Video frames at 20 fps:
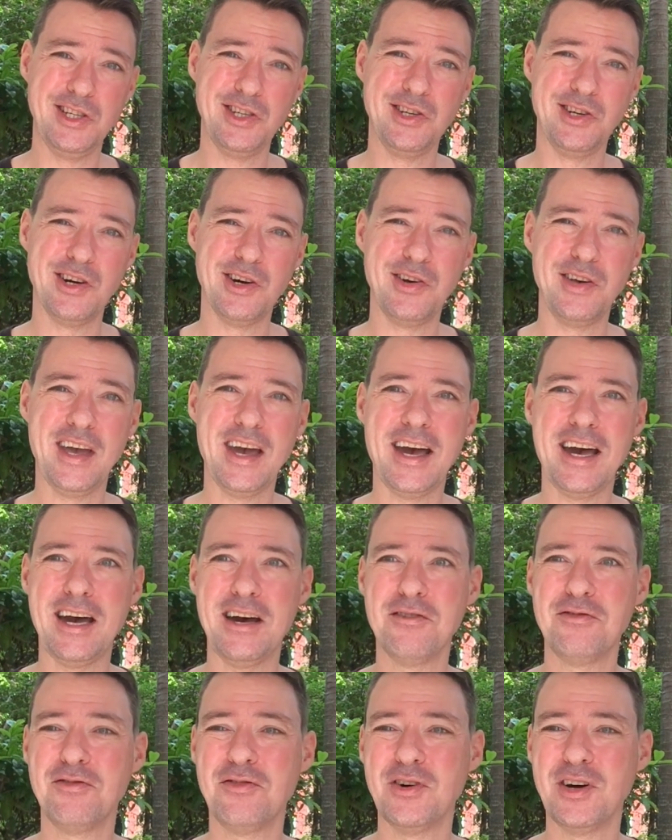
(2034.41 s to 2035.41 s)
You know, you
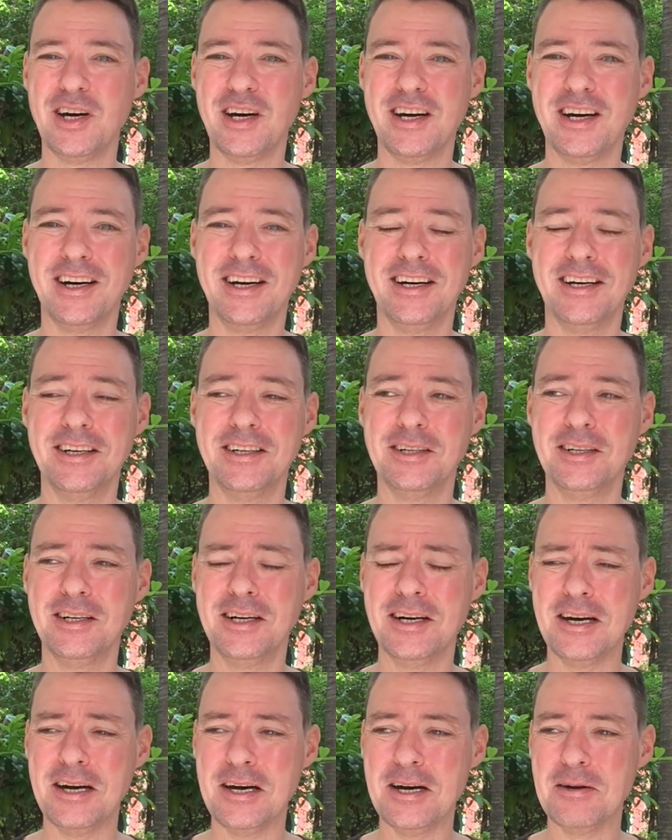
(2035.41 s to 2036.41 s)
have
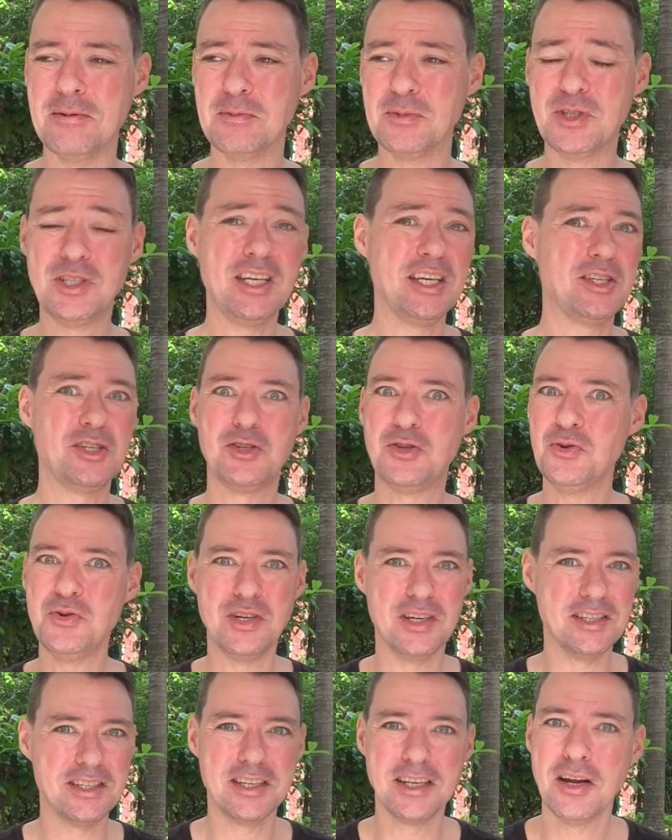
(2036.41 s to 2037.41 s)
6
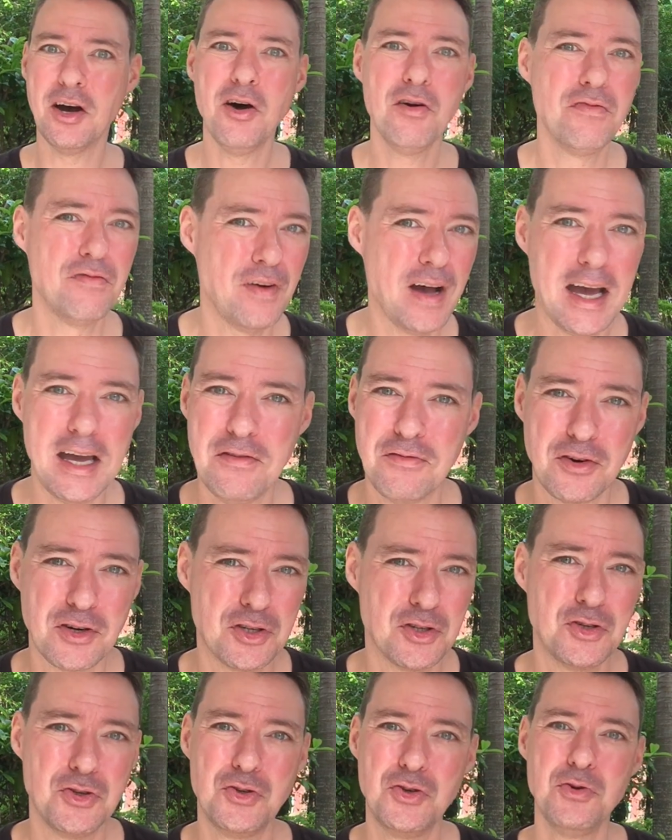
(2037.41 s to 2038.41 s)
students, and all 5 are
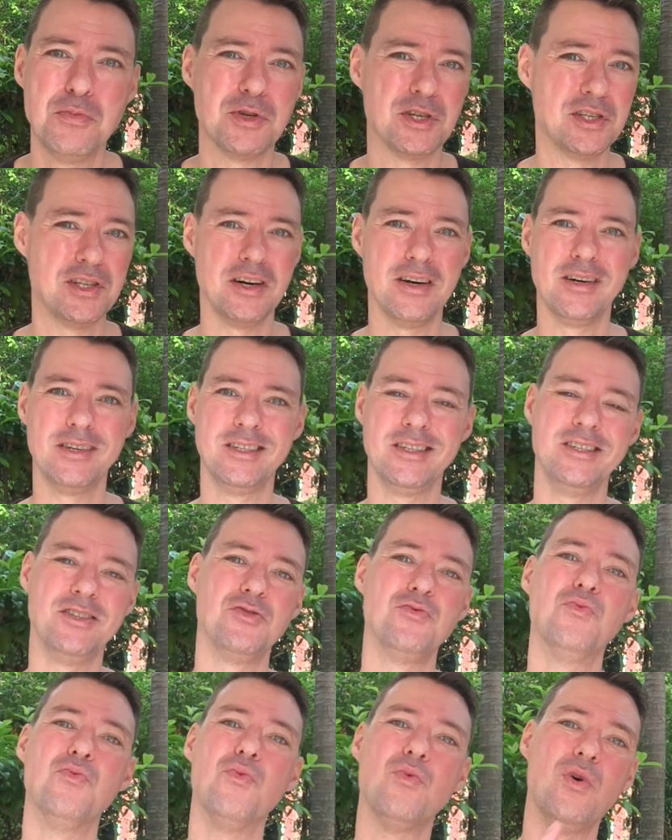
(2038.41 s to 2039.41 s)
superstars, and this
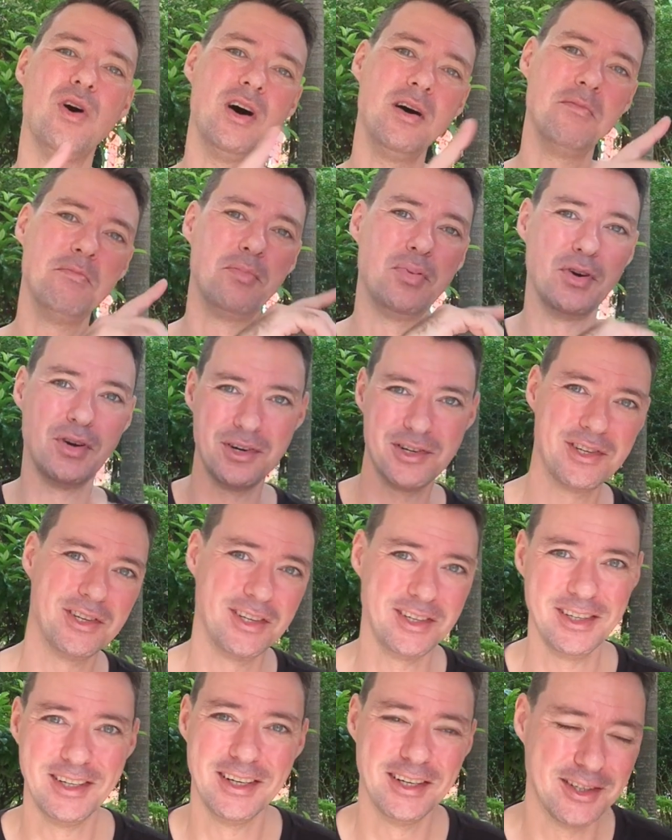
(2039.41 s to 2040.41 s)
one person,
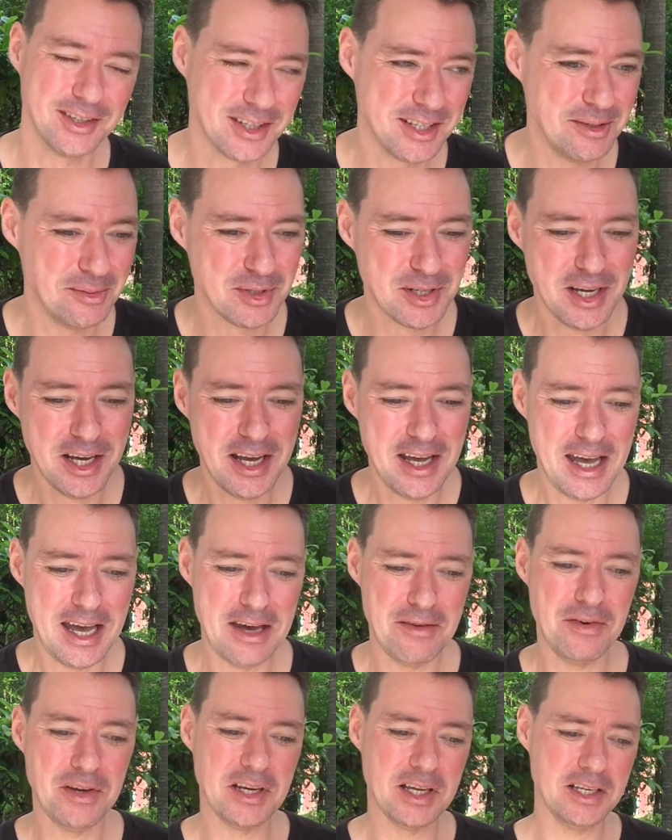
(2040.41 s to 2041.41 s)
you know, keeps
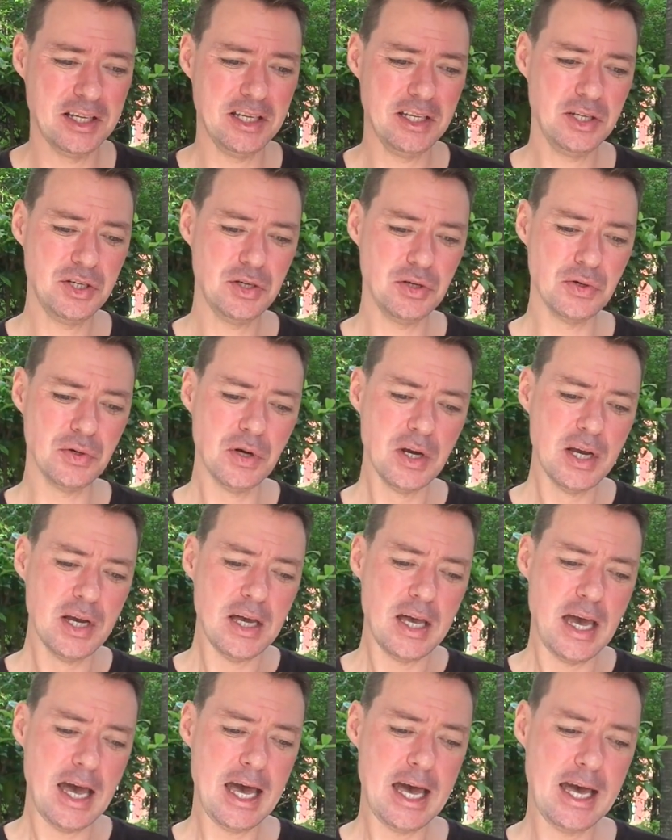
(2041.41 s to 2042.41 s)
having that issue.
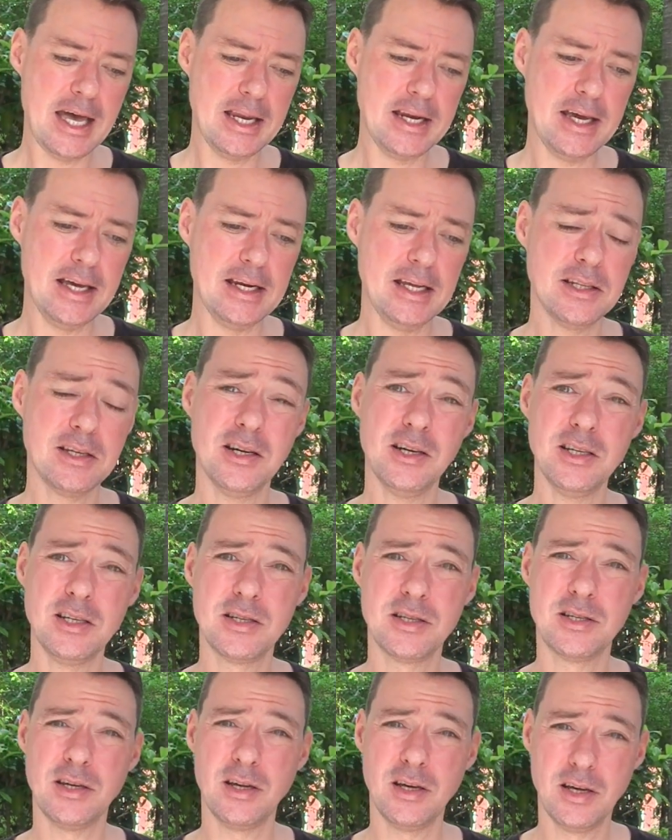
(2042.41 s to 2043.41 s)
And that
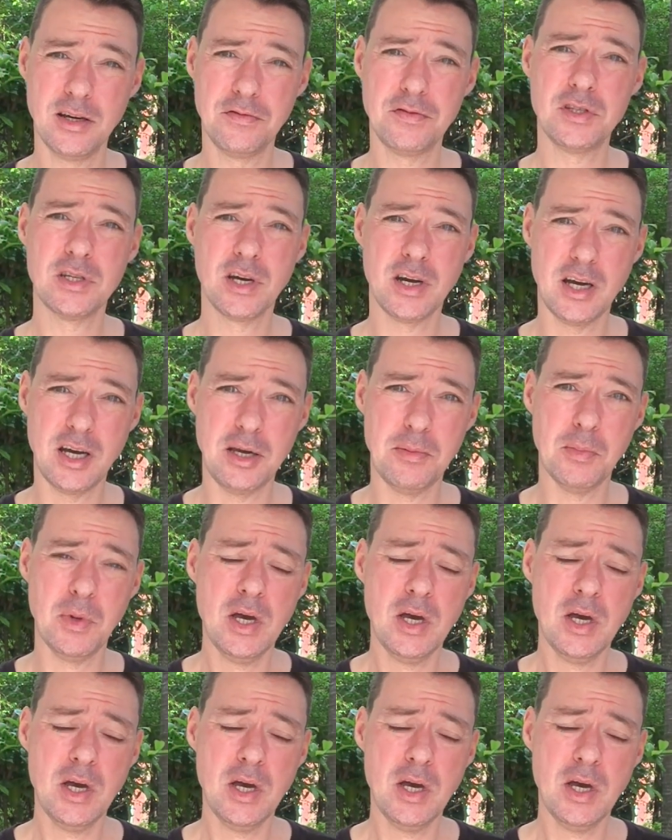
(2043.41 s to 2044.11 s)
causes a lot of time.